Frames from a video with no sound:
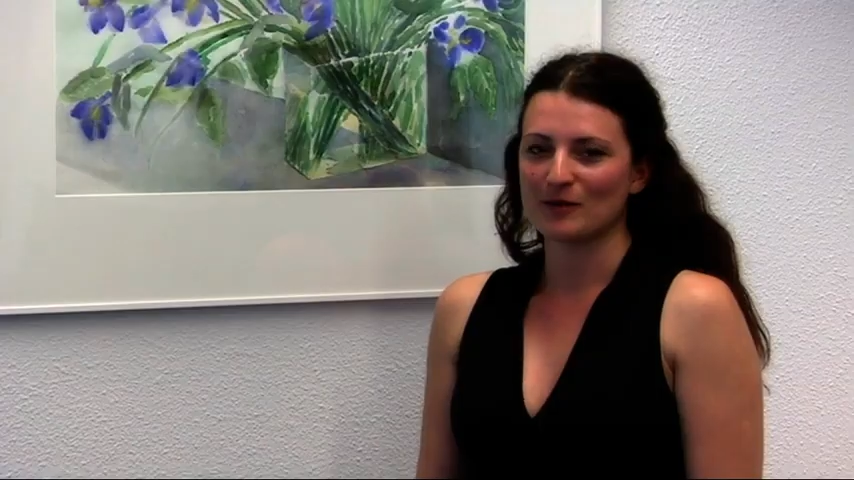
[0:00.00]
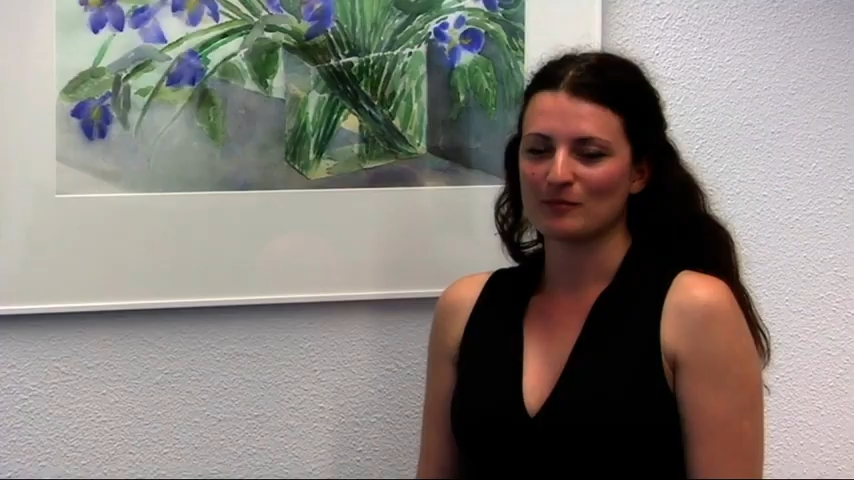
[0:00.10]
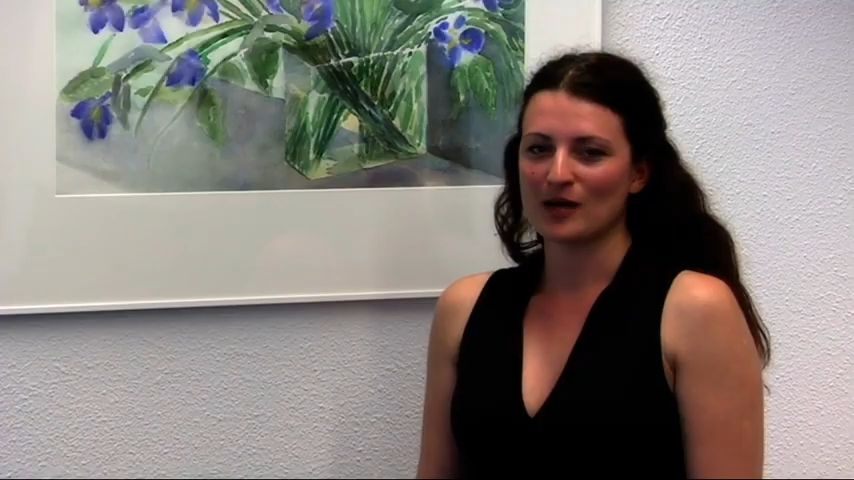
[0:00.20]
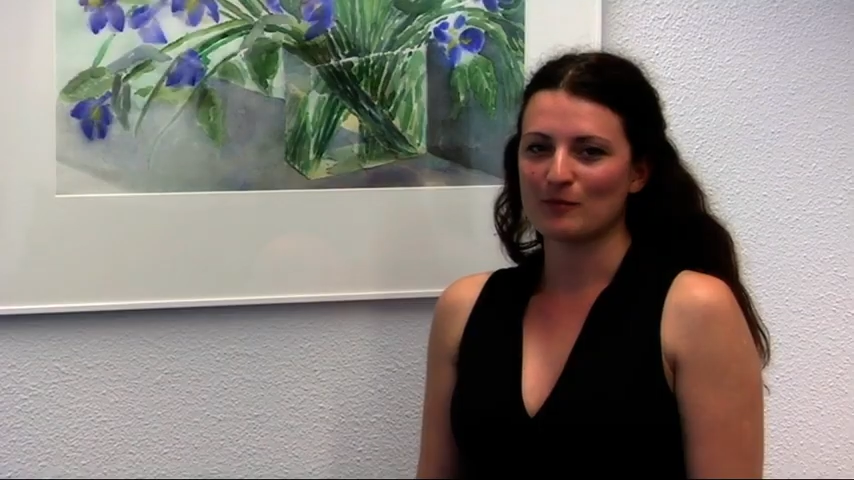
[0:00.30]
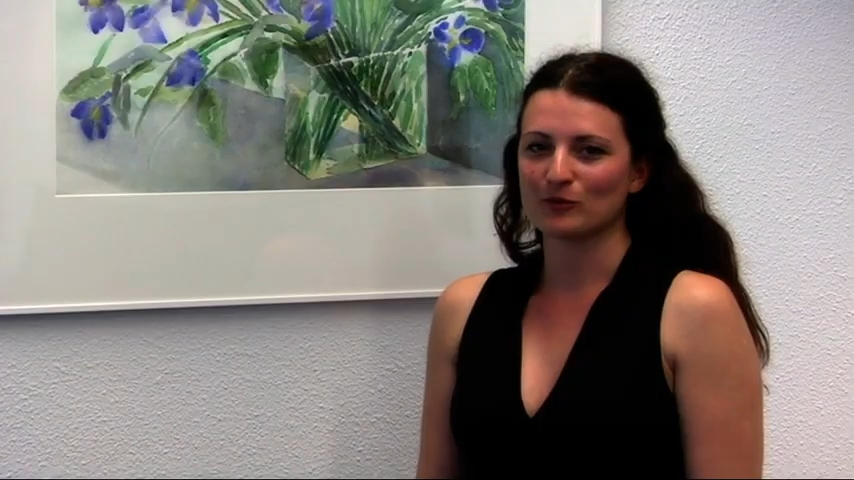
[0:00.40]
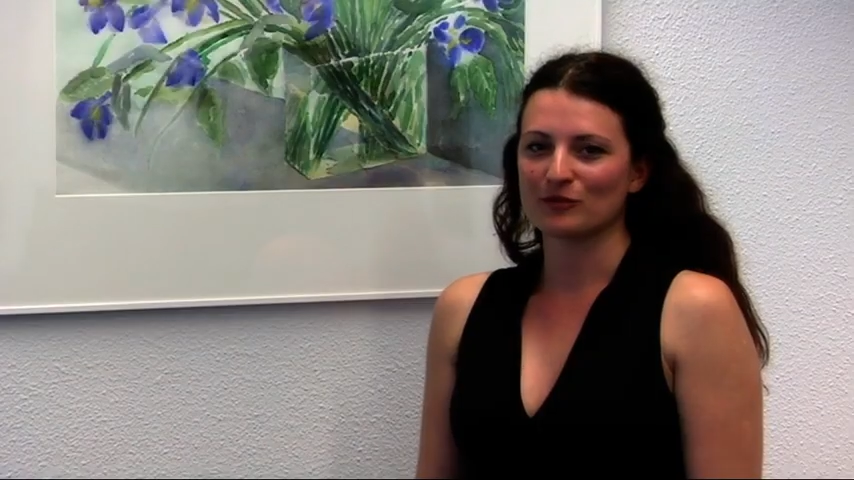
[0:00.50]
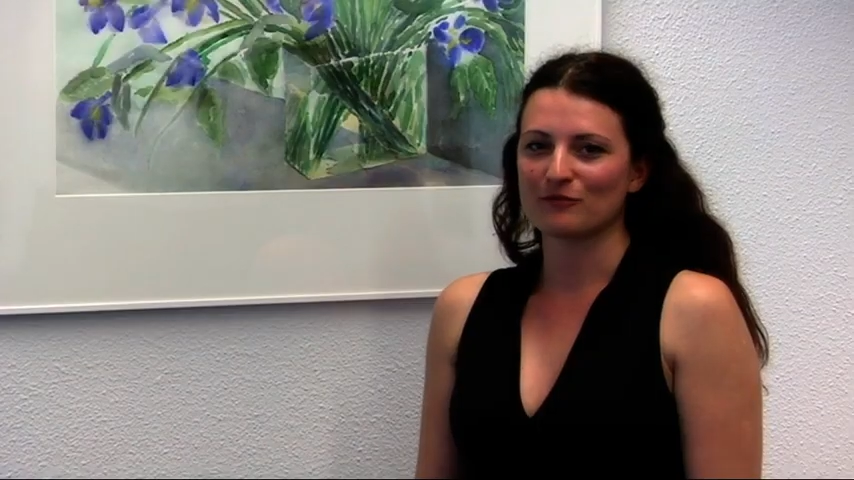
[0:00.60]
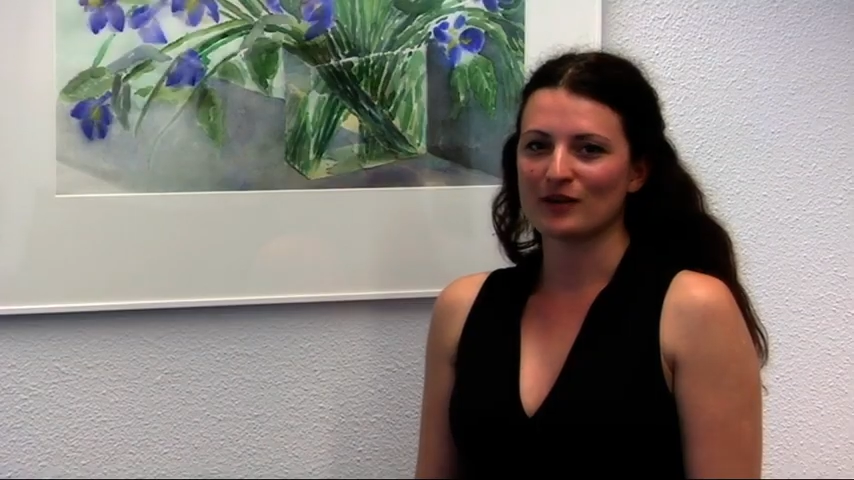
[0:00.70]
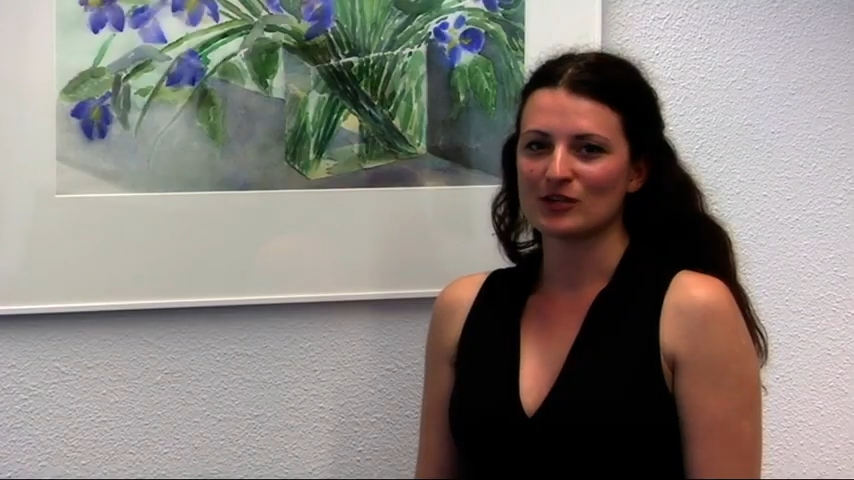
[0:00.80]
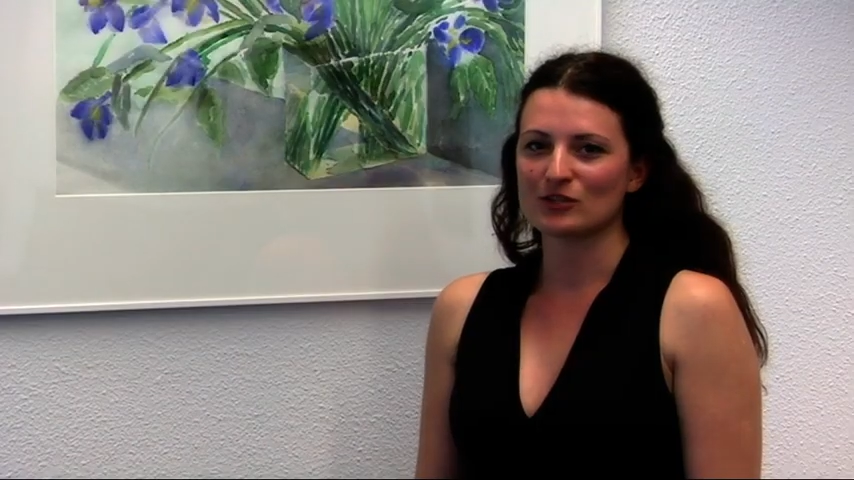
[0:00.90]
My
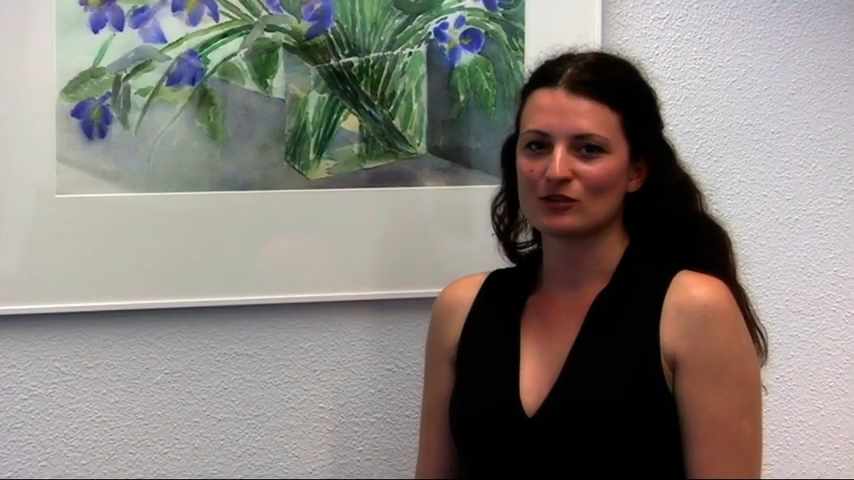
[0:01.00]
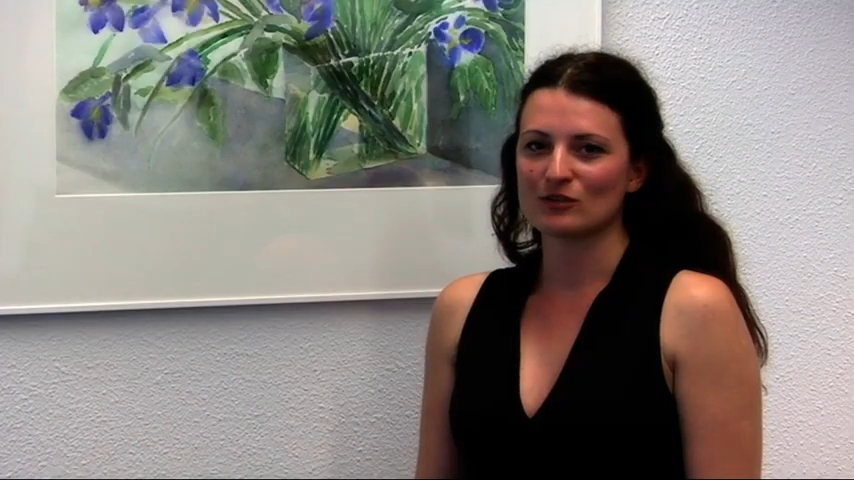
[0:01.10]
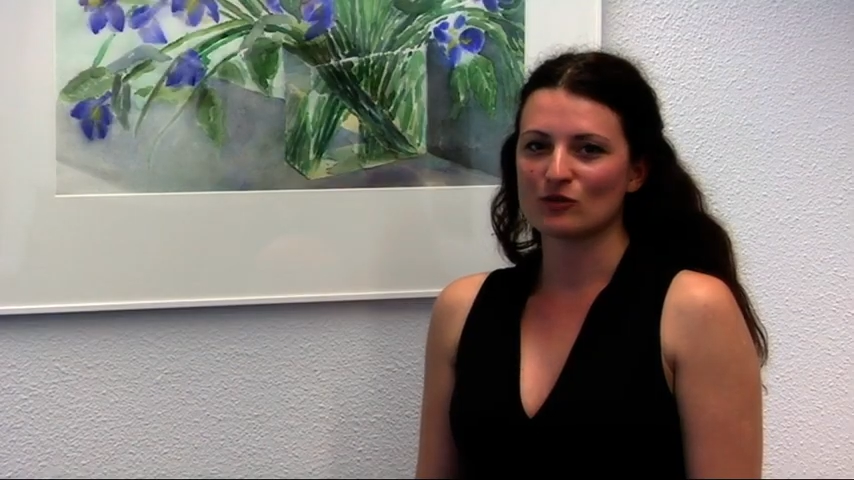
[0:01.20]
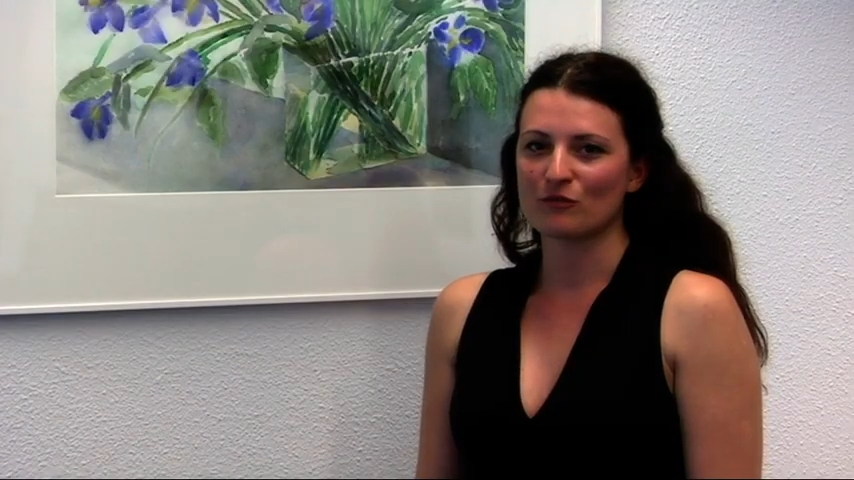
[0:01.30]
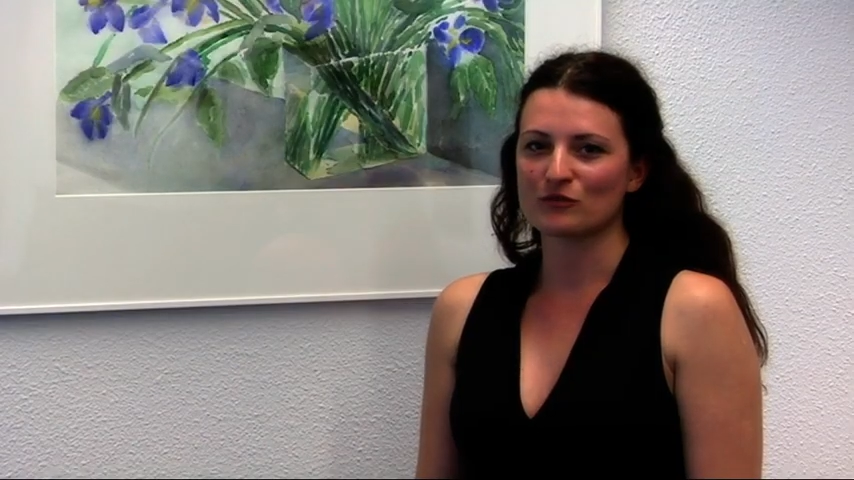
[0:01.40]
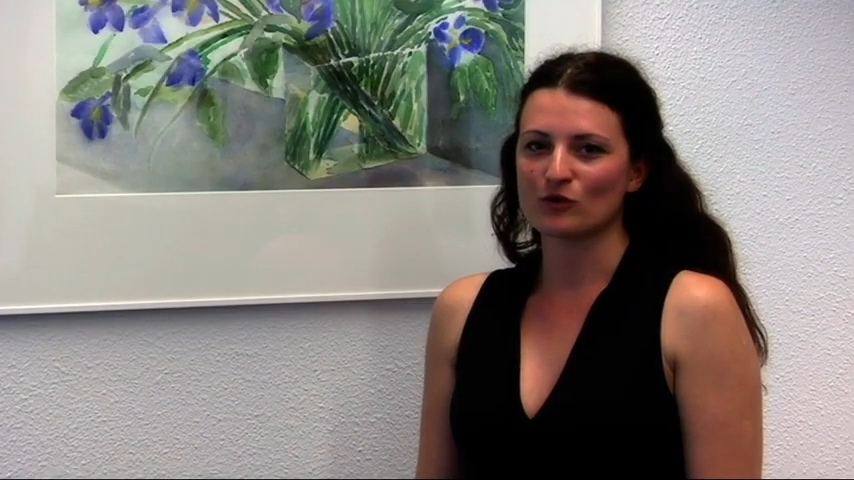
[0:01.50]
motivations of